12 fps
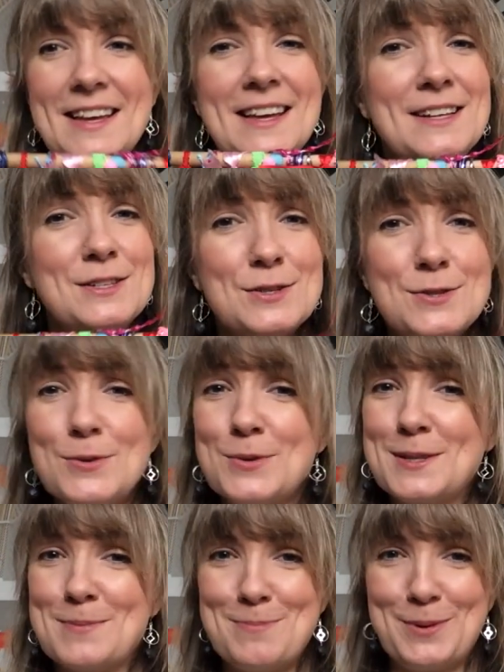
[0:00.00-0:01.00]
It's so
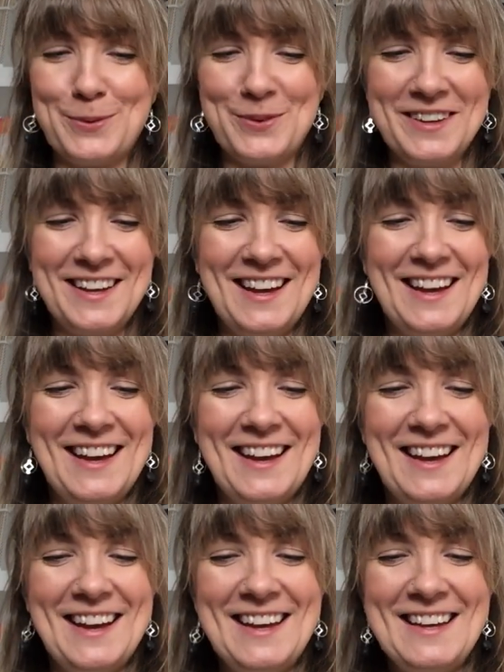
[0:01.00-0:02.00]
simple.
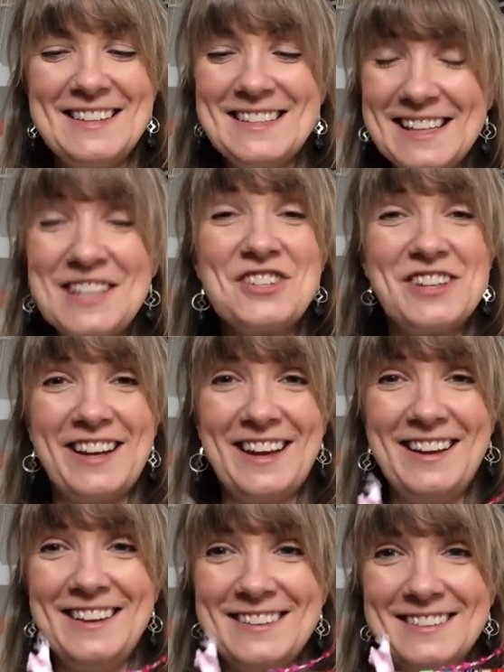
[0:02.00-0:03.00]
It's
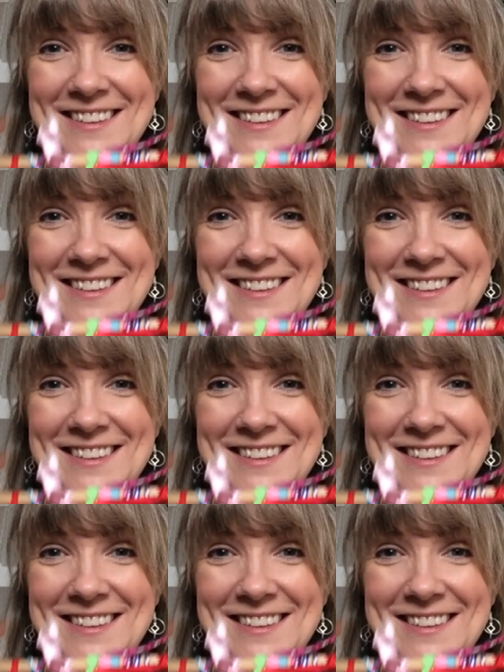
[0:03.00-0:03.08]
literally,